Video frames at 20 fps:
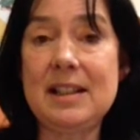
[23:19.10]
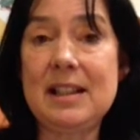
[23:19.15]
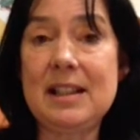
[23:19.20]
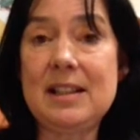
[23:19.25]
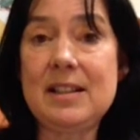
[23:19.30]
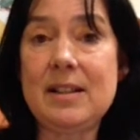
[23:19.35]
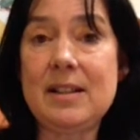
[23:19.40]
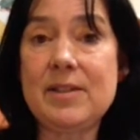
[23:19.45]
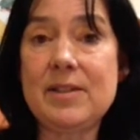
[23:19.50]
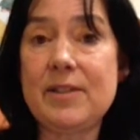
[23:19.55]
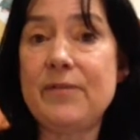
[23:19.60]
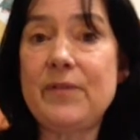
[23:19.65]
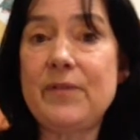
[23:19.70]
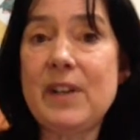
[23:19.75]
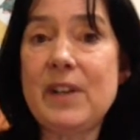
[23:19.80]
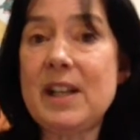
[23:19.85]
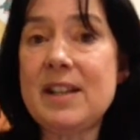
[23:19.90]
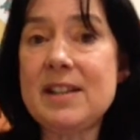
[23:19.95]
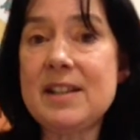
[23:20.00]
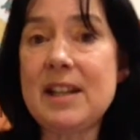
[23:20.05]
So it was the
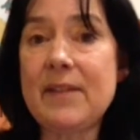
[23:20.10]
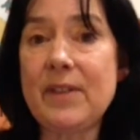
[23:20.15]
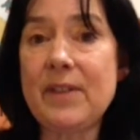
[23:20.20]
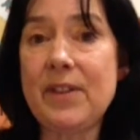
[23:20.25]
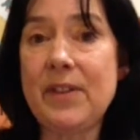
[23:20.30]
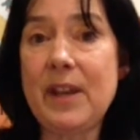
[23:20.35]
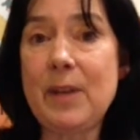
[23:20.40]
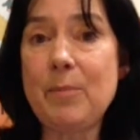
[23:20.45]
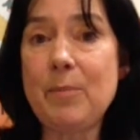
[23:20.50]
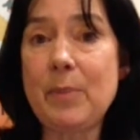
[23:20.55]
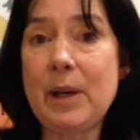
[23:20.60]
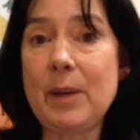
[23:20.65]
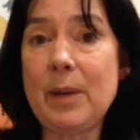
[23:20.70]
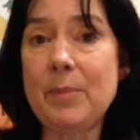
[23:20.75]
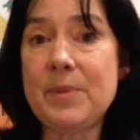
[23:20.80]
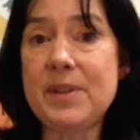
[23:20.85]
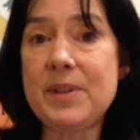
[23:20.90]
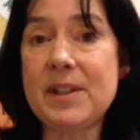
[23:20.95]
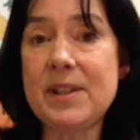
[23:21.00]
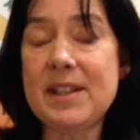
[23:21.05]
first ever theme
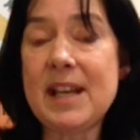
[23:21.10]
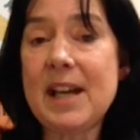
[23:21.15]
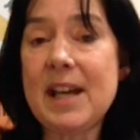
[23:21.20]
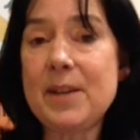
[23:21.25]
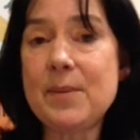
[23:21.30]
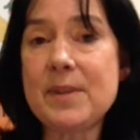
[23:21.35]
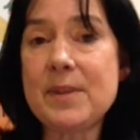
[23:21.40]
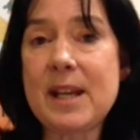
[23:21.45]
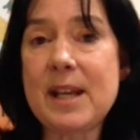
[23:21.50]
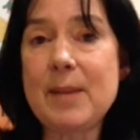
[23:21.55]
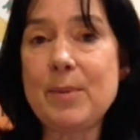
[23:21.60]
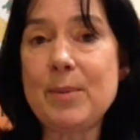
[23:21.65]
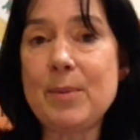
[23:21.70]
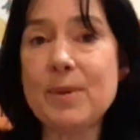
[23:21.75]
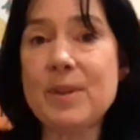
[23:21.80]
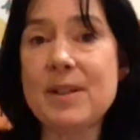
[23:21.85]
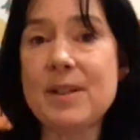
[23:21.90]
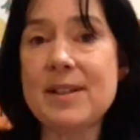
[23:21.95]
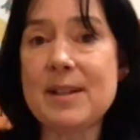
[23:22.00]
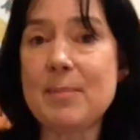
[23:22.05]
pub. So Dad was able
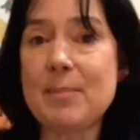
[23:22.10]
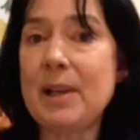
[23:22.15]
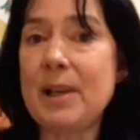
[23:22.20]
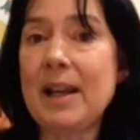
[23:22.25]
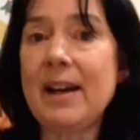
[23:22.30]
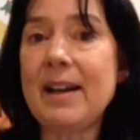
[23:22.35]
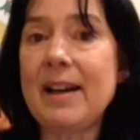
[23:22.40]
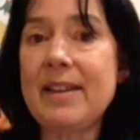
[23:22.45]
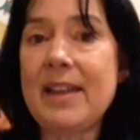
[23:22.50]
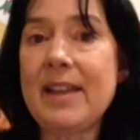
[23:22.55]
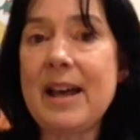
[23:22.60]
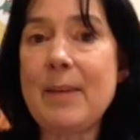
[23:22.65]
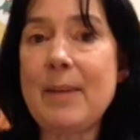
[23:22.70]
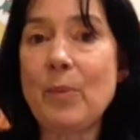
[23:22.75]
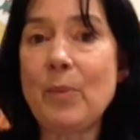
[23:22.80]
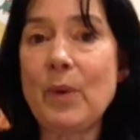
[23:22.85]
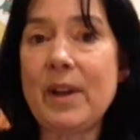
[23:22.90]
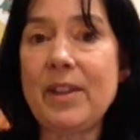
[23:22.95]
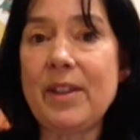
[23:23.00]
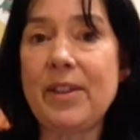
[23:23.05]
to supply them
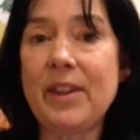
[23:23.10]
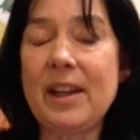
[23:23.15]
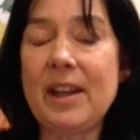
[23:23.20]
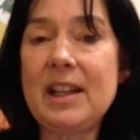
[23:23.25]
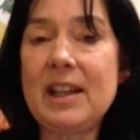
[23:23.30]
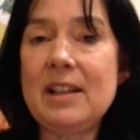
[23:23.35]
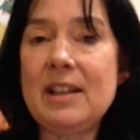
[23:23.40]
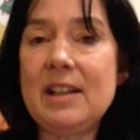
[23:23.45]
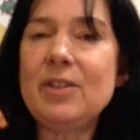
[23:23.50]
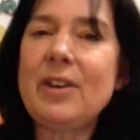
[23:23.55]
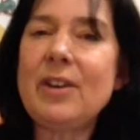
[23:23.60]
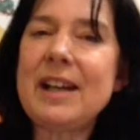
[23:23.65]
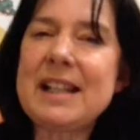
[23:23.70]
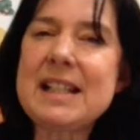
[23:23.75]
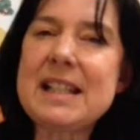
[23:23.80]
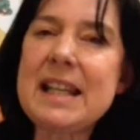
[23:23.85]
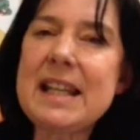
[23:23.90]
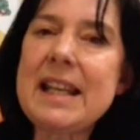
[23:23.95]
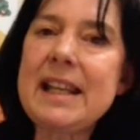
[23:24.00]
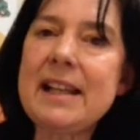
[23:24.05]
with not
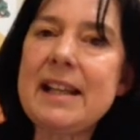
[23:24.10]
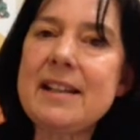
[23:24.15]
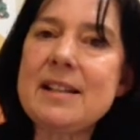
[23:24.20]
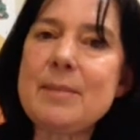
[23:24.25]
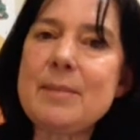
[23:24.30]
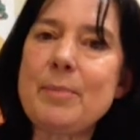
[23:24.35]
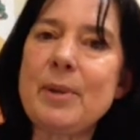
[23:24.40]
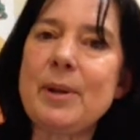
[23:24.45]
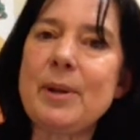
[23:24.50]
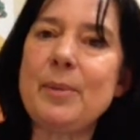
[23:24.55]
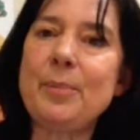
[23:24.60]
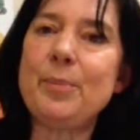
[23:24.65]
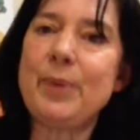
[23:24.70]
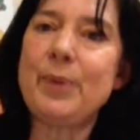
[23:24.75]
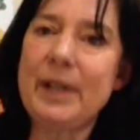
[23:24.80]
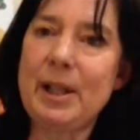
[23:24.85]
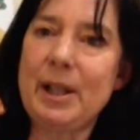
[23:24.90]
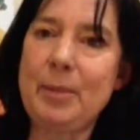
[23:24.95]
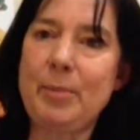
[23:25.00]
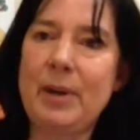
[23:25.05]
antiques, but
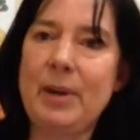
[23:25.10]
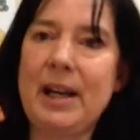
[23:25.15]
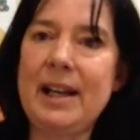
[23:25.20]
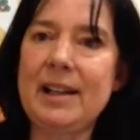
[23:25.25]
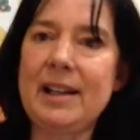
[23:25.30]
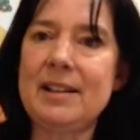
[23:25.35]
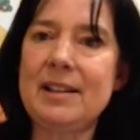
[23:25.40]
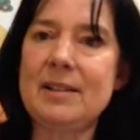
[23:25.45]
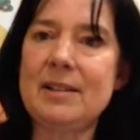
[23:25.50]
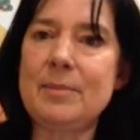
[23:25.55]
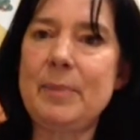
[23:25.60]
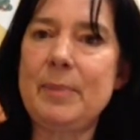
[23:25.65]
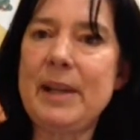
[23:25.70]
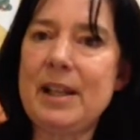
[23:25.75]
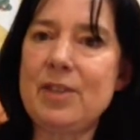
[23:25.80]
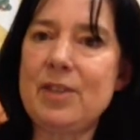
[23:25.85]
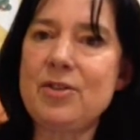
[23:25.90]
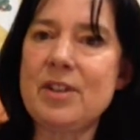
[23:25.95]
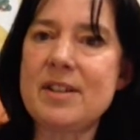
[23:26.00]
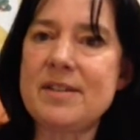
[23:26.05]
bric-a-brac and
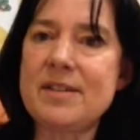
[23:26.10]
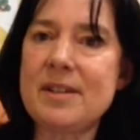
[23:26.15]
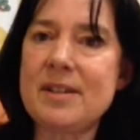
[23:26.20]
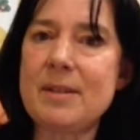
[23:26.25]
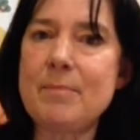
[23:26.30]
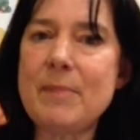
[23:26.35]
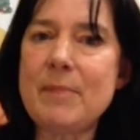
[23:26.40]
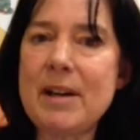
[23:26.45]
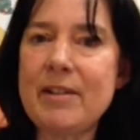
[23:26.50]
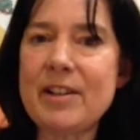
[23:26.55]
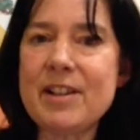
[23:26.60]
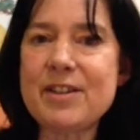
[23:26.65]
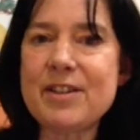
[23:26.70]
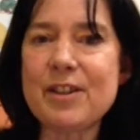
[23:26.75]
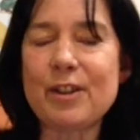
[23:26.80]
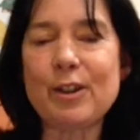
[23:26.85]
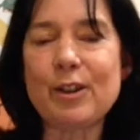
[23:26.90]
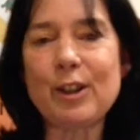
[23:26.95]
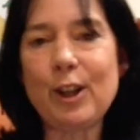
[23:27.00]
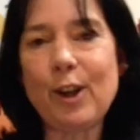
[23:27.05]
pictures and mirrors
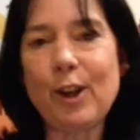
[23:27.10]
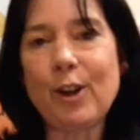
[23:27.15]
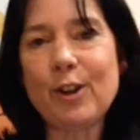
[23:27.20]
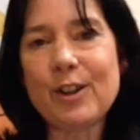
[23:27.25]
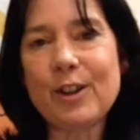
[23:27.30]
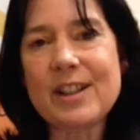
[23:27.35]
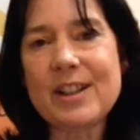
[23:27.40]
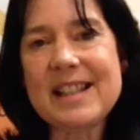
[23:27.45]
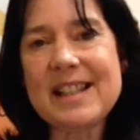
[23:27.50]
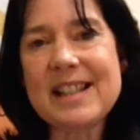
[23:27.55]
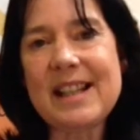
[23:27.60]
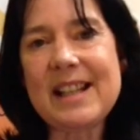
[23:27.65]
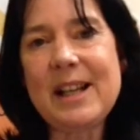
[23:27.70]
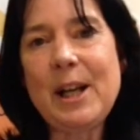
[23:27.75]
and clocks.